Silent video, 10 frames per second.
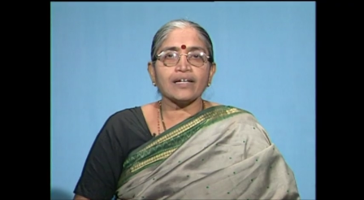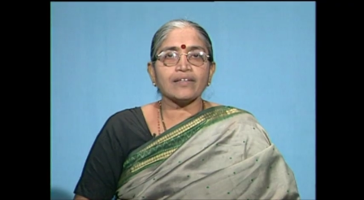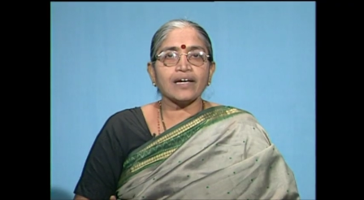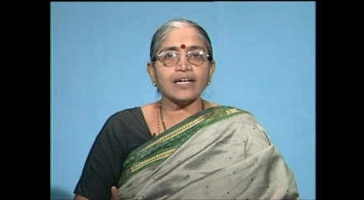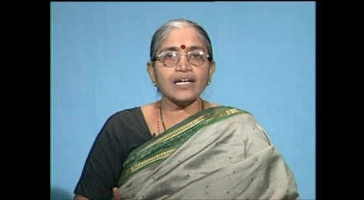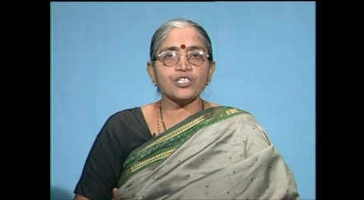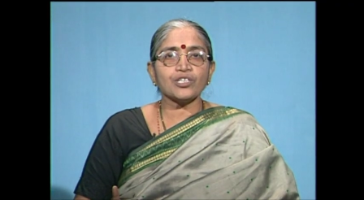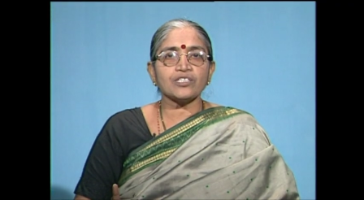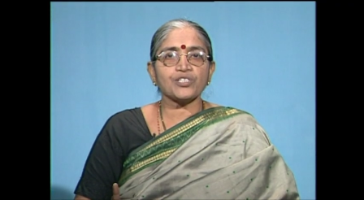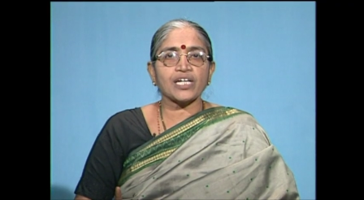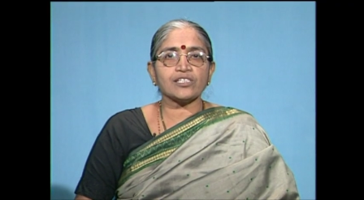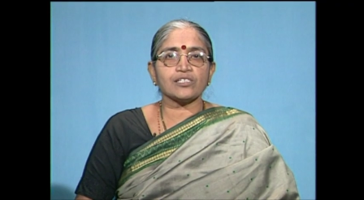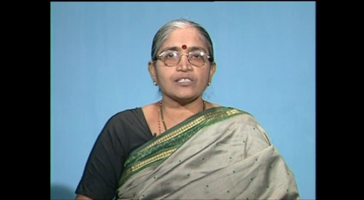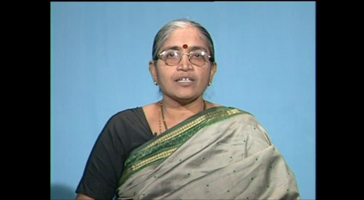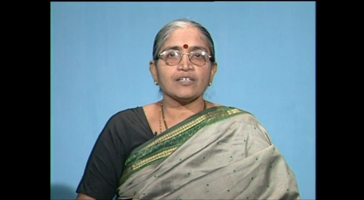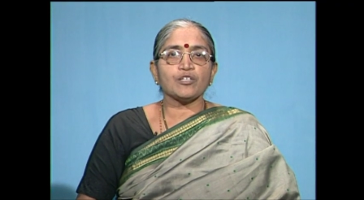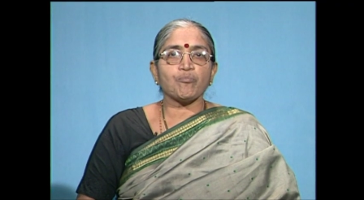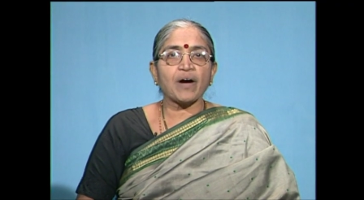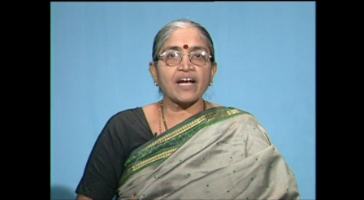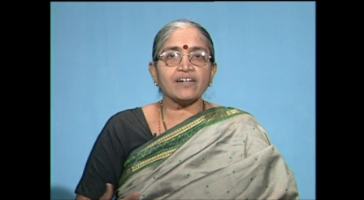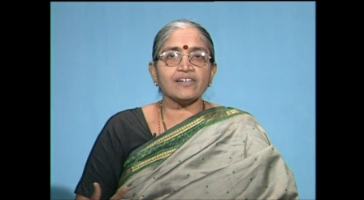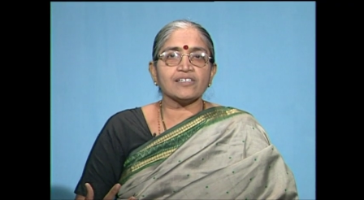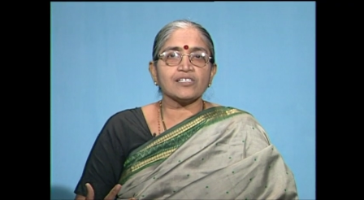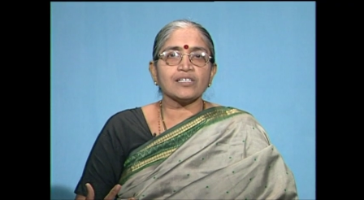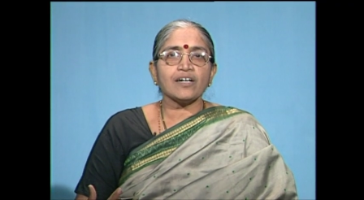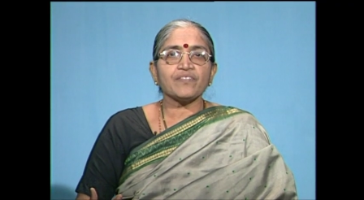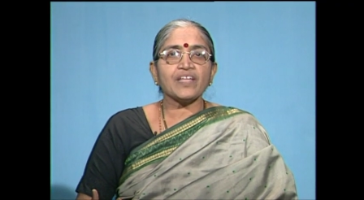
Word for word: in the initial stages the pioneers